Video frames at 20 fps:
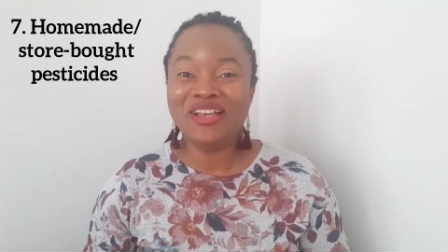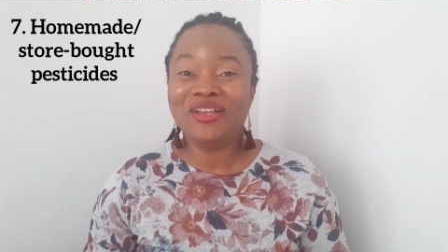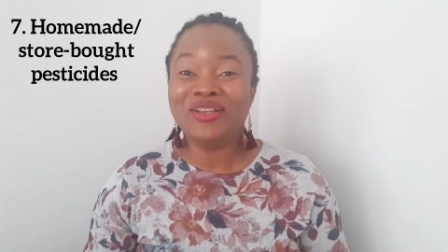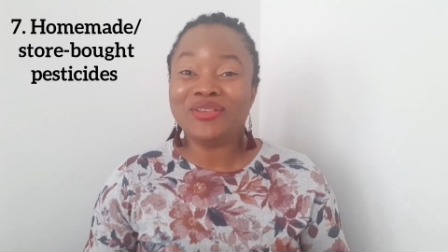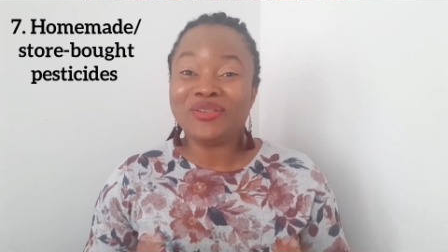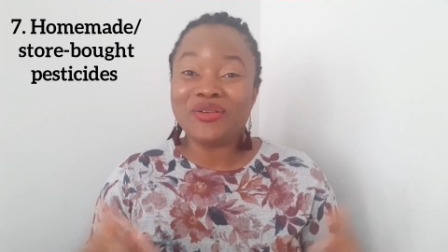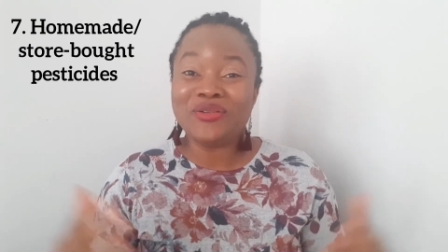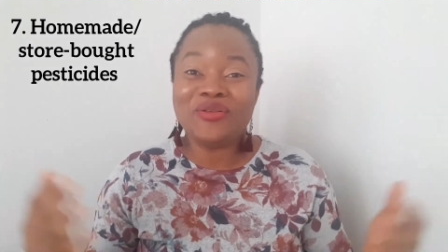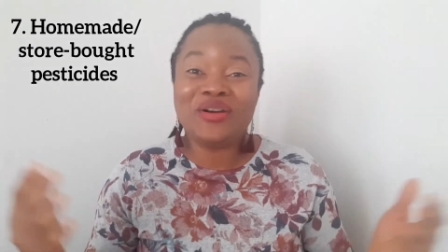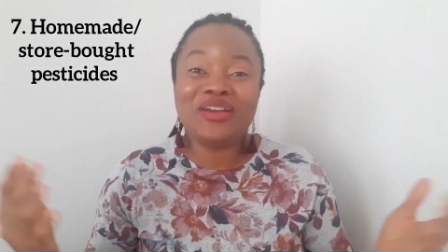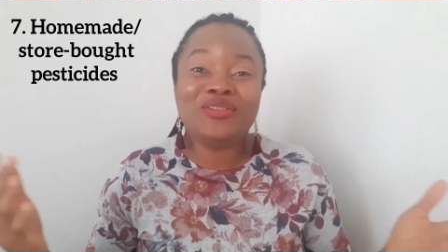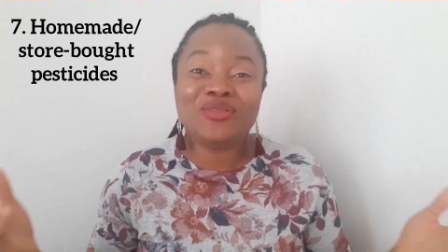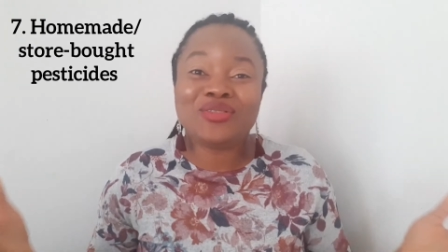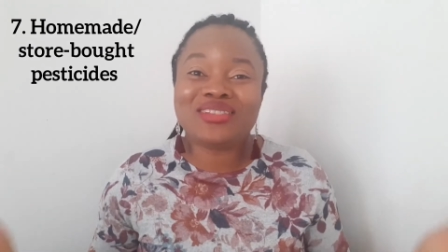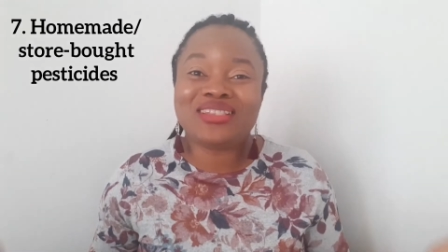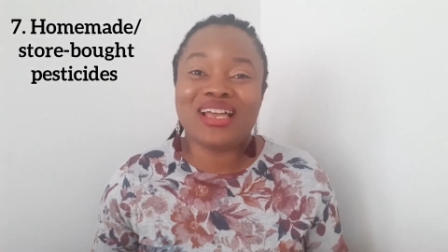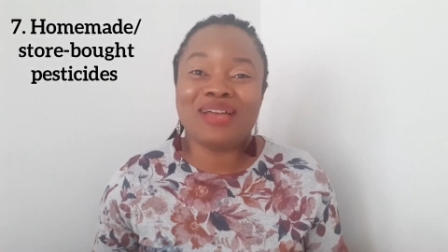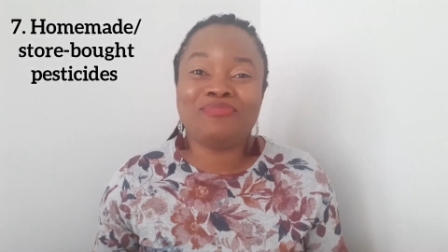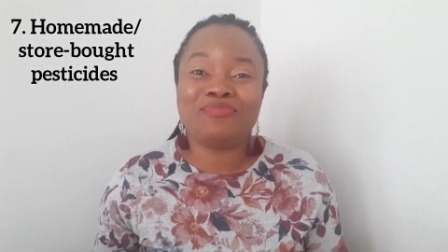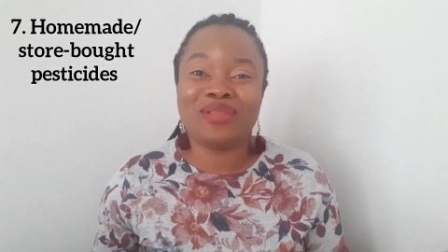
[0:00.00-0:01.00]
So when you
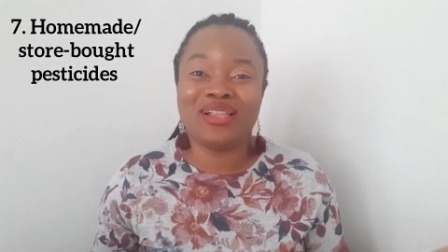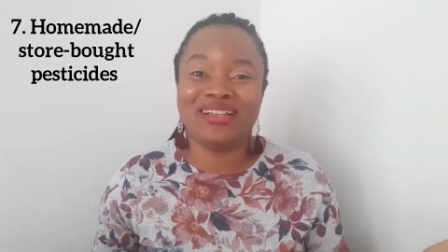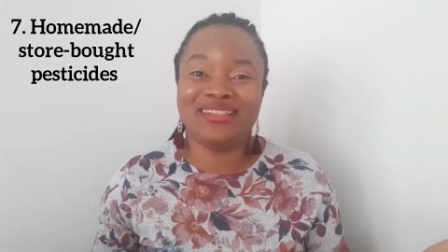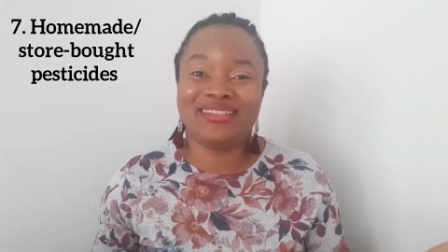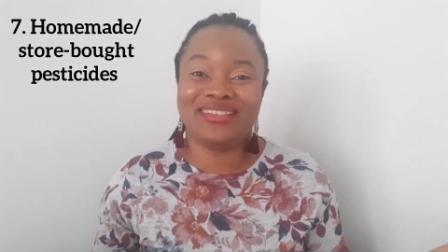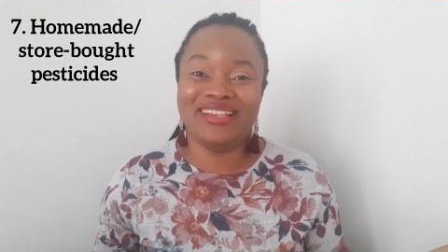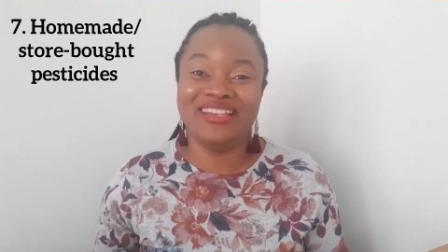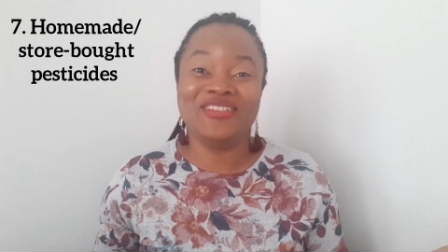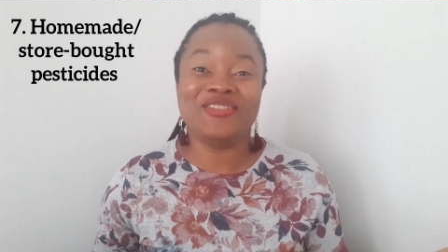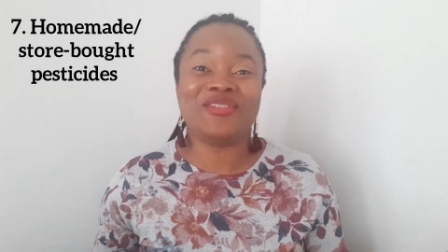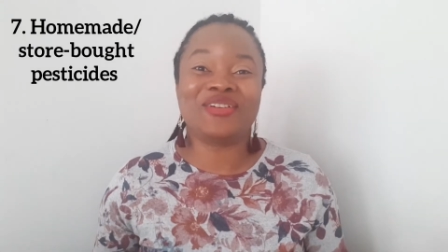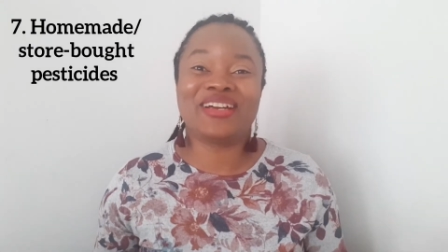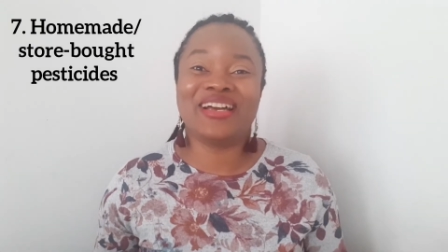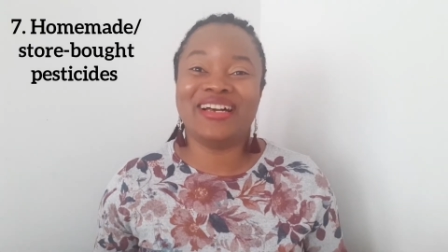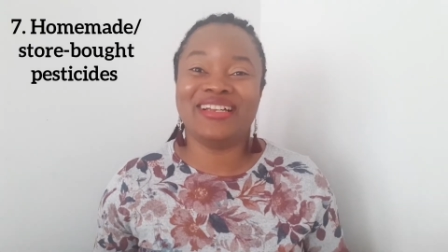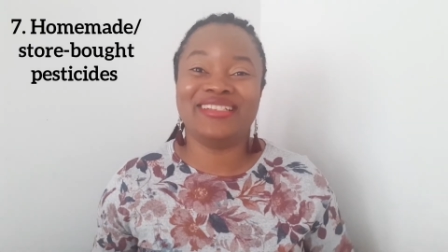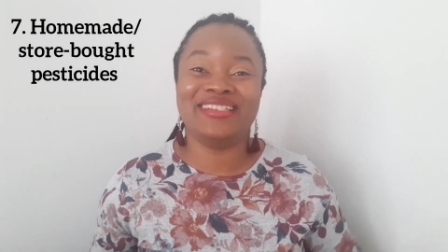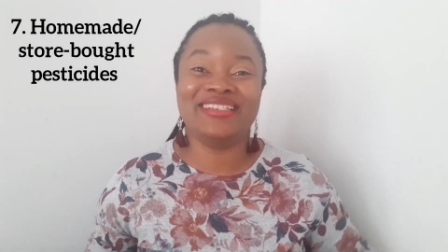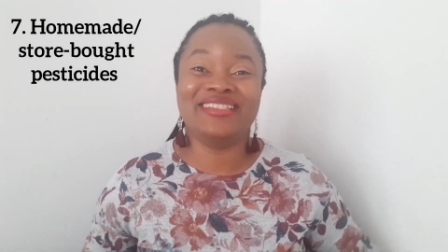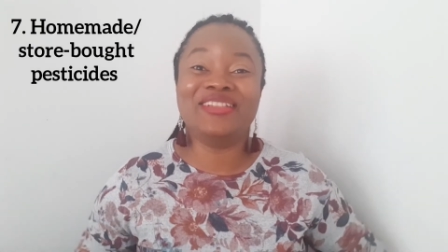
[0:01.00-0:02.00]
start planting your
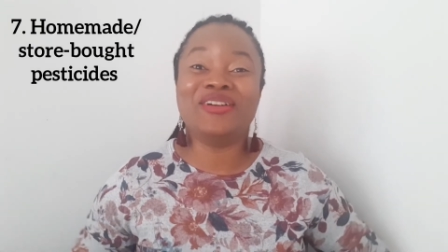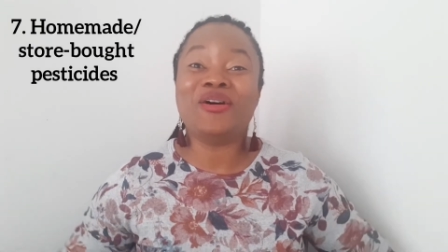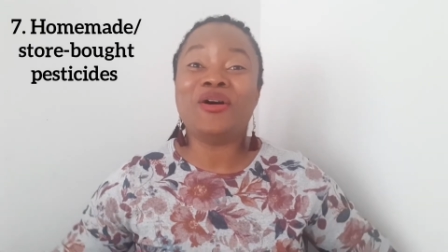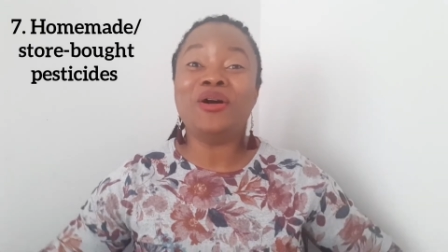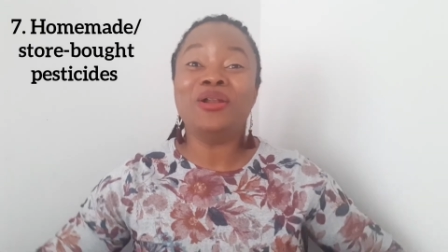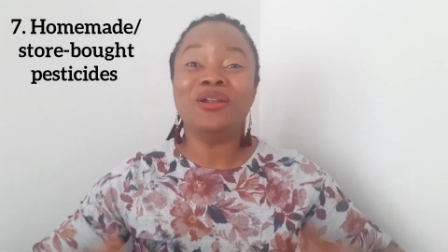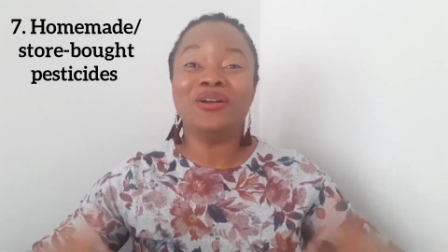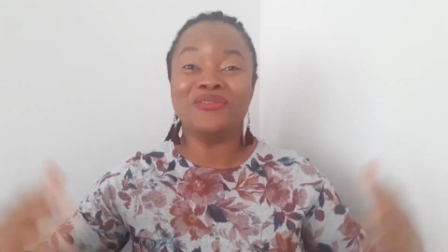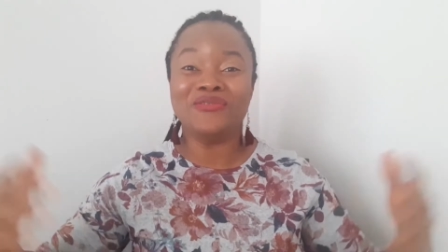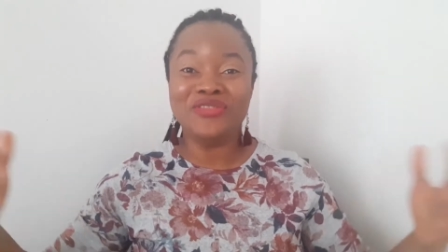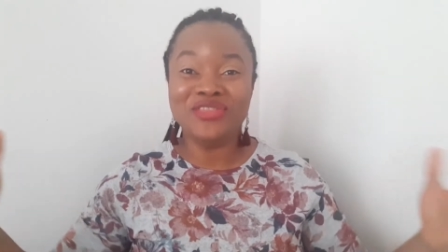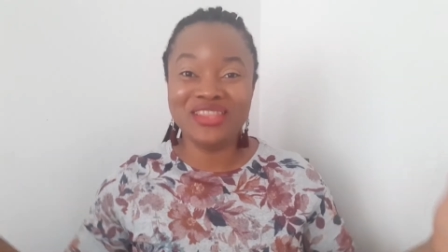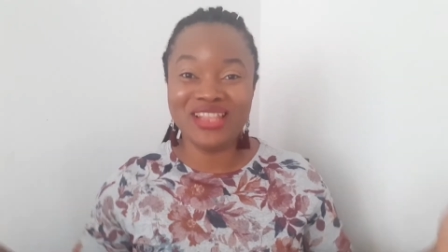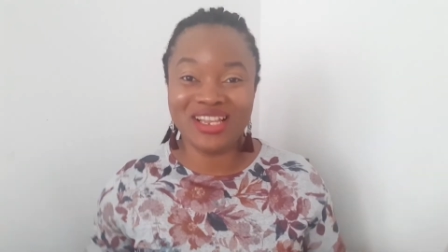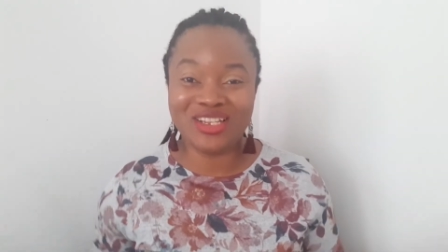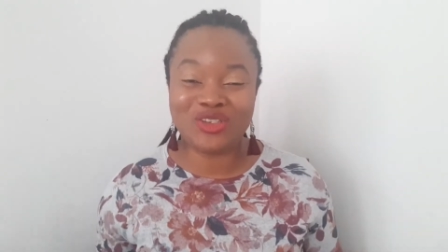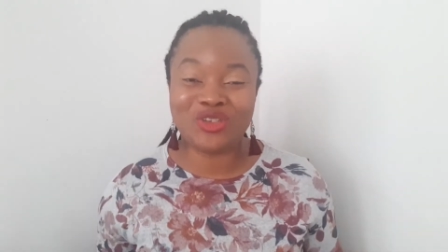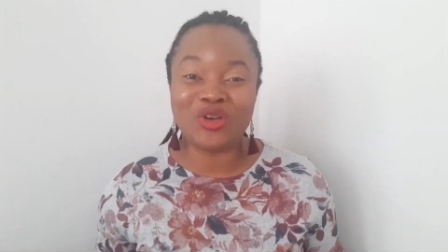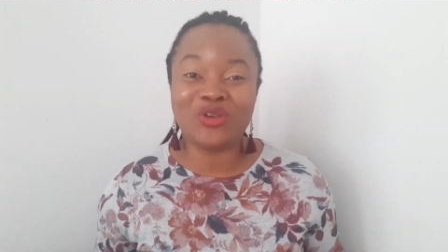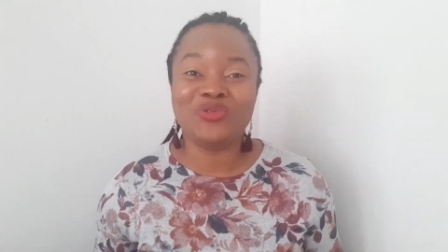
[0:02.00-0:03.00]
garden, all of
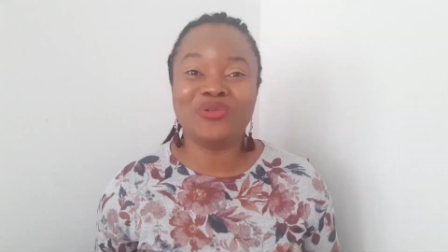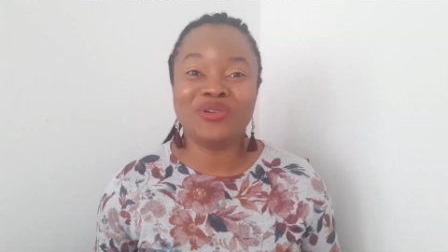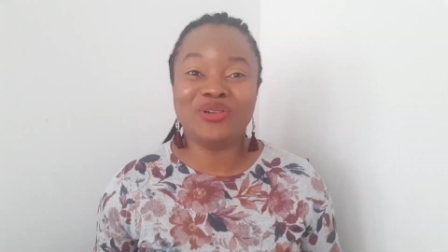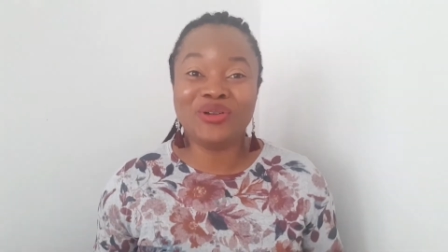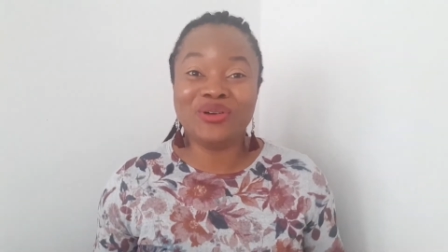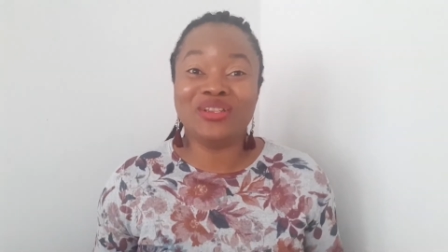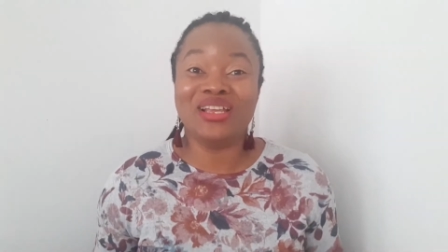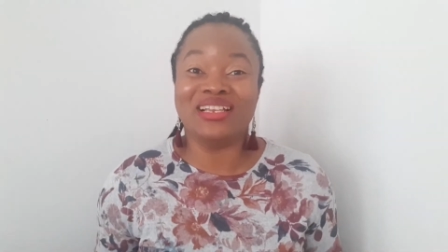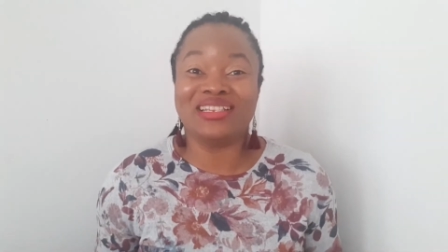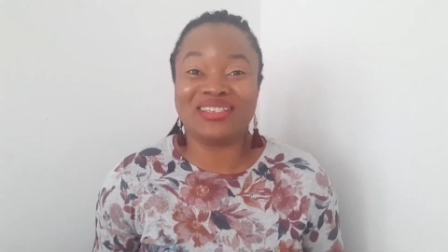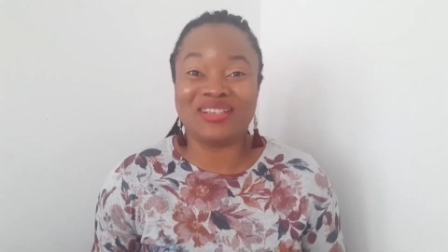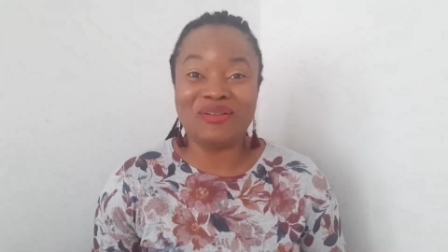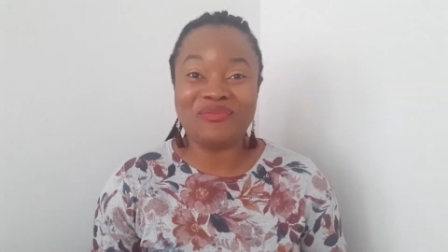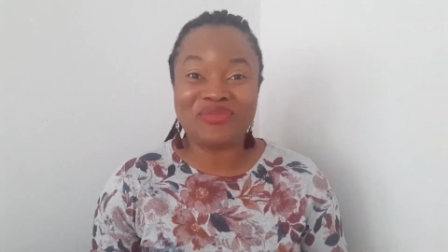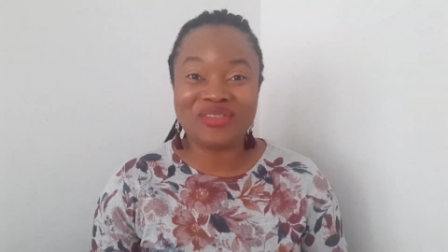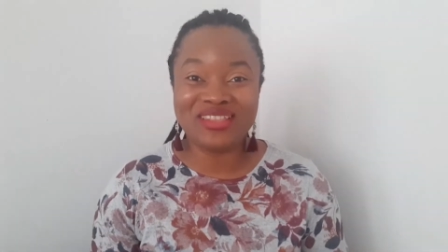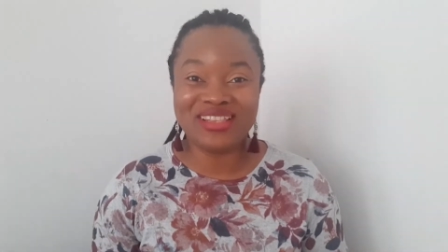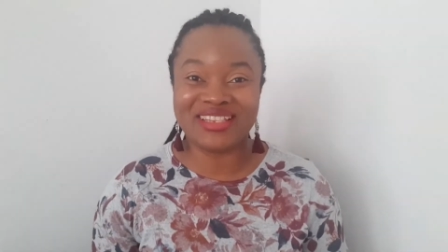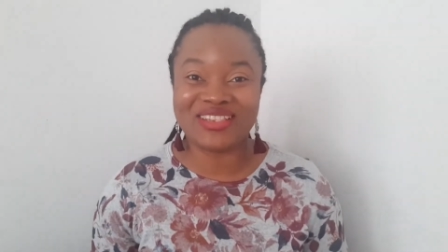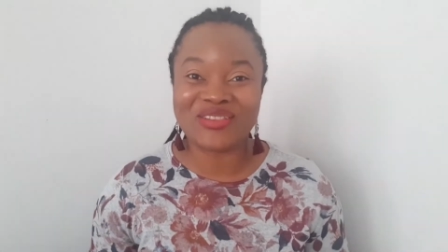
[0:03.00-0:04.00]
nature will know that
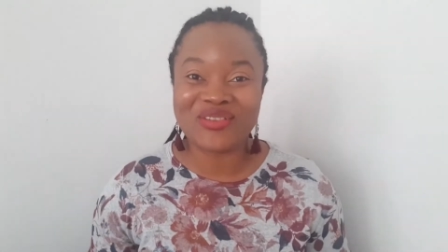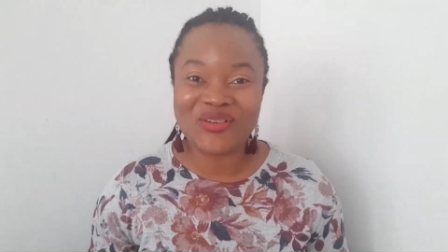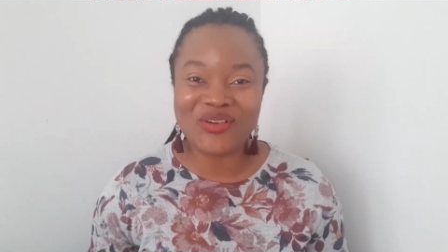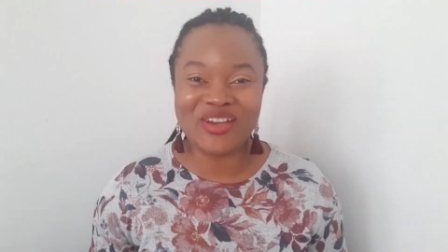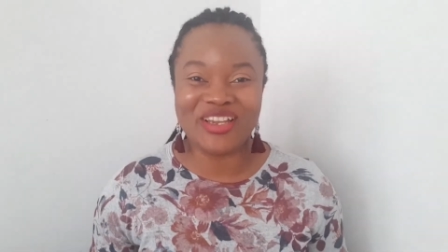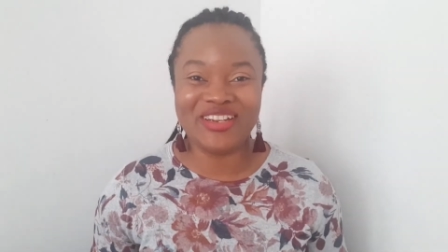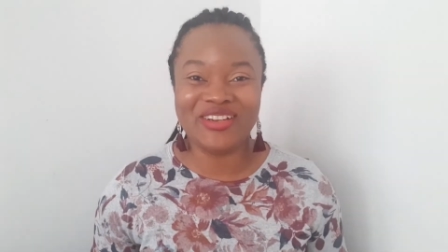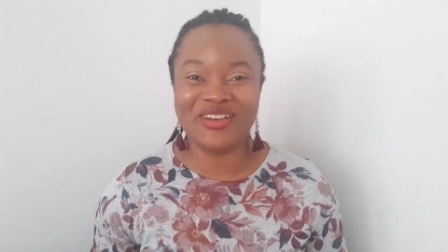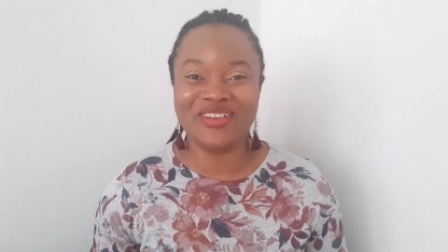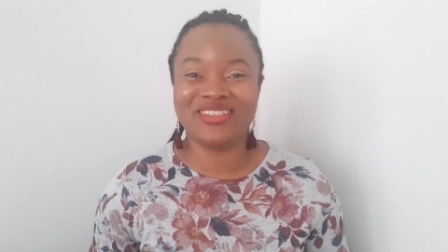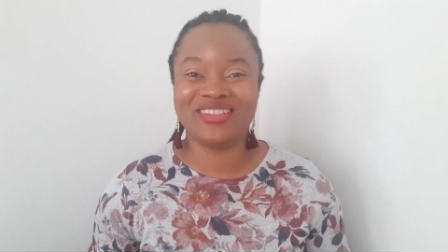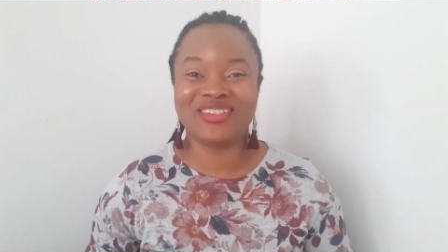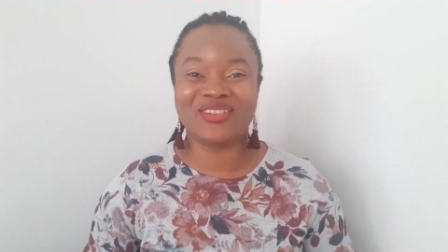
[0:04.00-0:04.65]
something is going on.